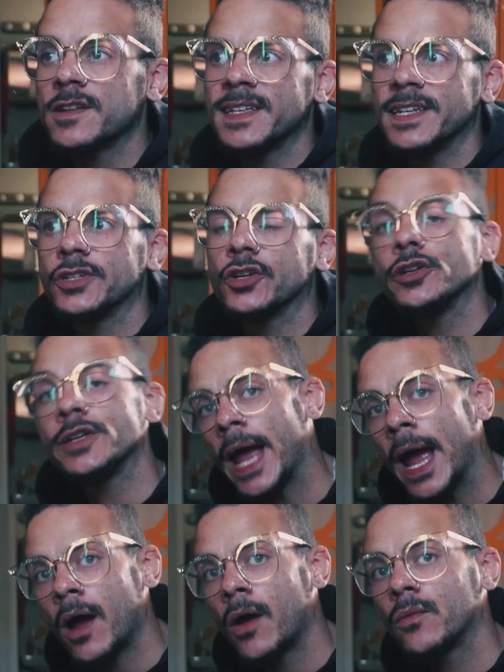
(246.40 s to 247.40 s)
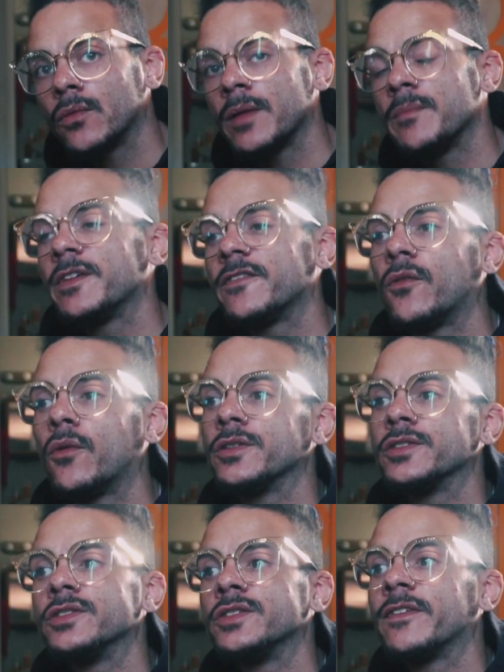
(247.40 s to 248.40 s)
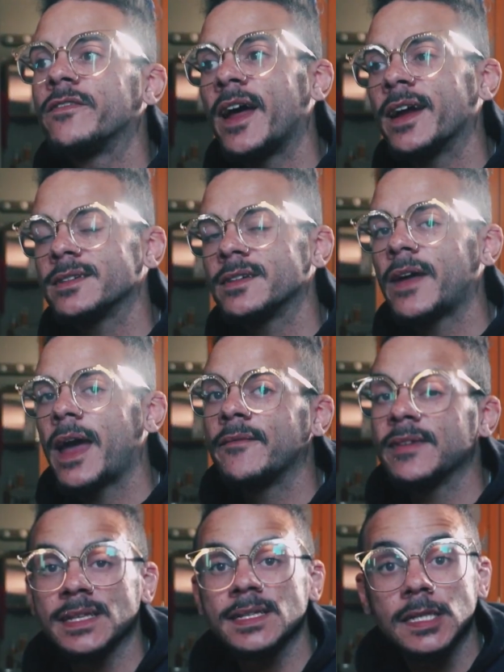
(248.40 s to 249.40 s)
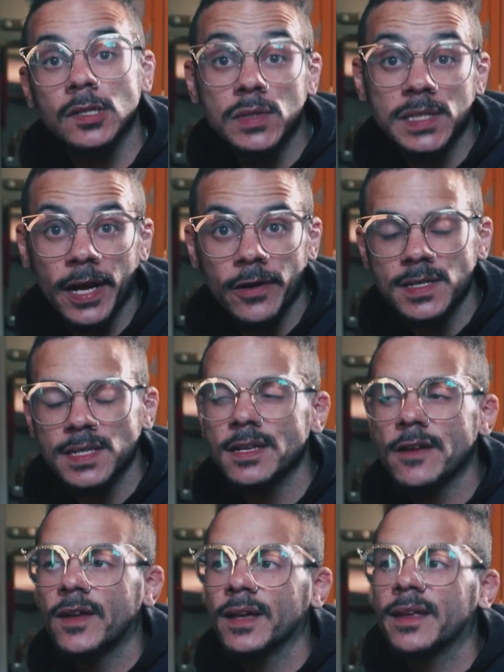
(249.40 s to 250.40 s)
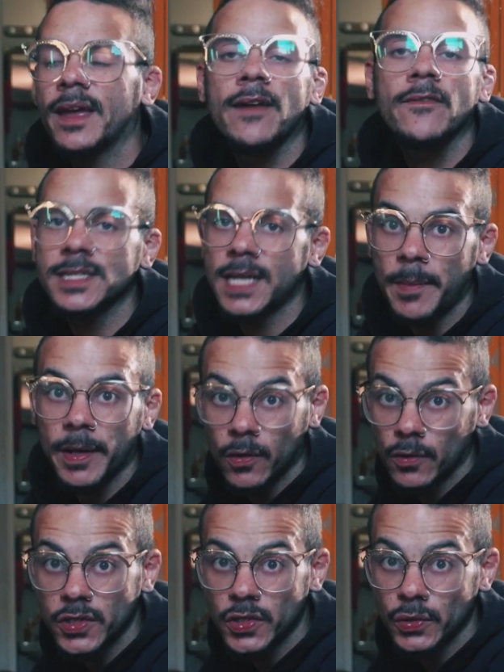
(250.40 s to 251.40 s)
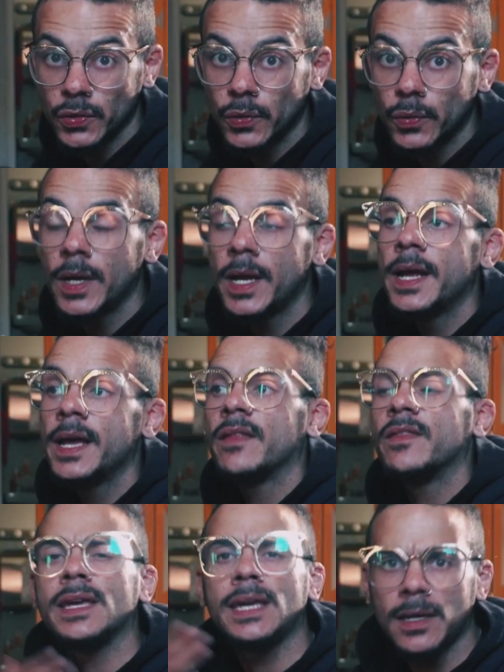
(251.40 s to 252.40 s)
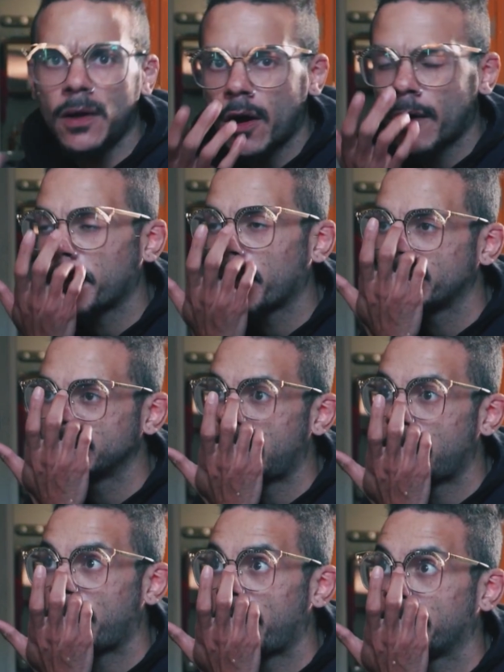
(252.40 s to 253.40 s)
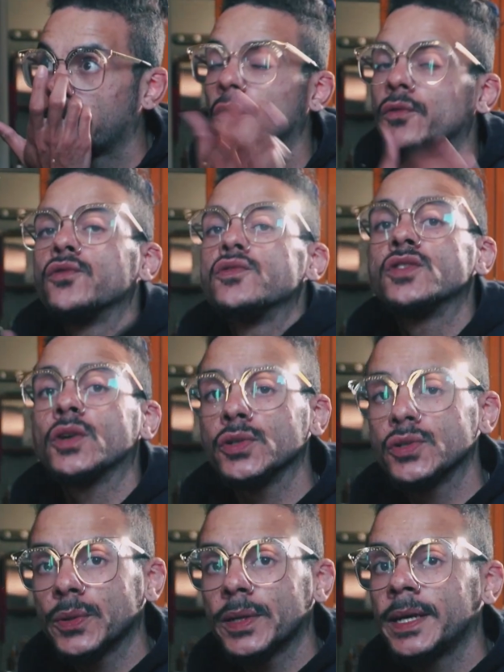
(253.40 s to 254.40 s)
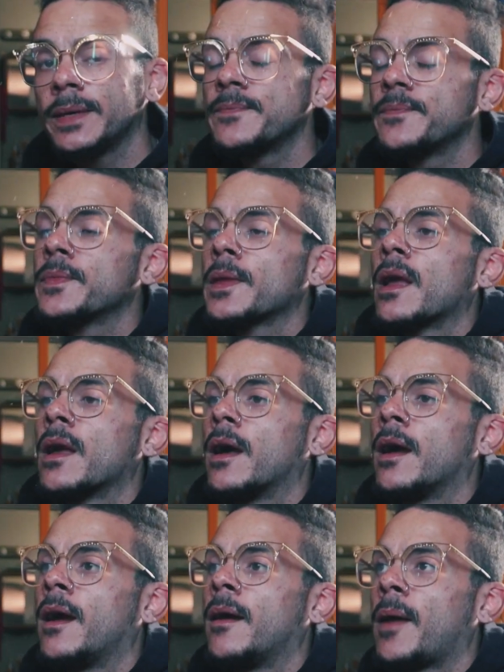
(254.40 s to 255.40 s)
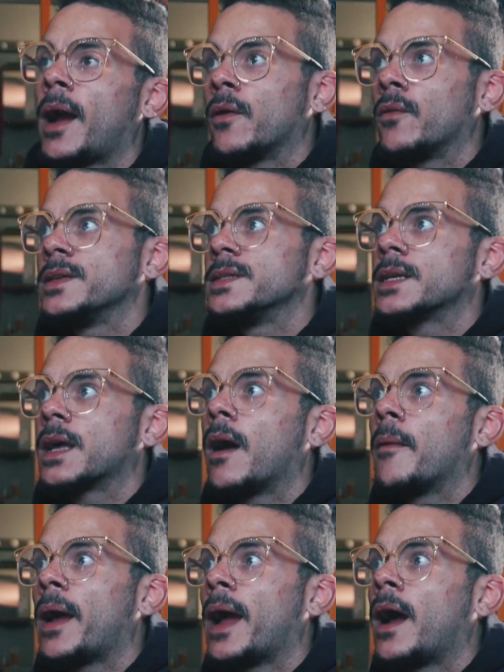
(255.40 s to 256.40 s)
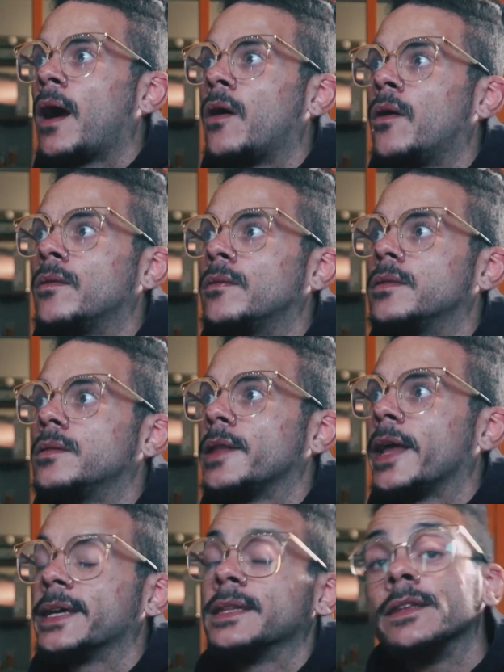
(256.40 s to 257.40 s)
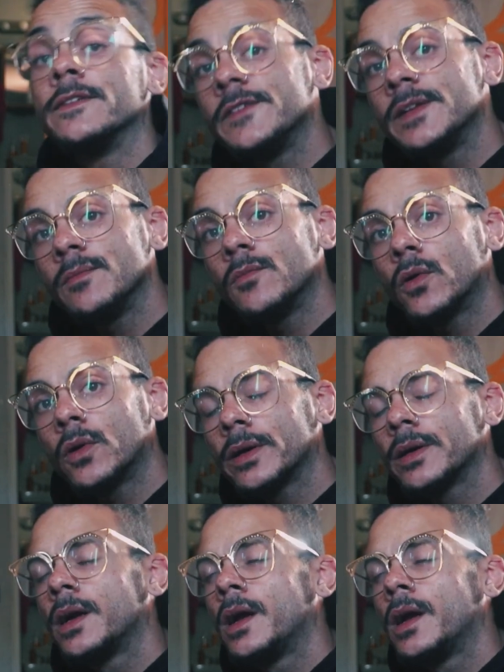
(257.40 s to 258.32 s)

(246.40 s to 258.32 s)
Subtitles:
centered now than before due to the fact of having these little scares and stuff like that. Every time I go to the ER or every time I go through surgery, I always come out like lifted more.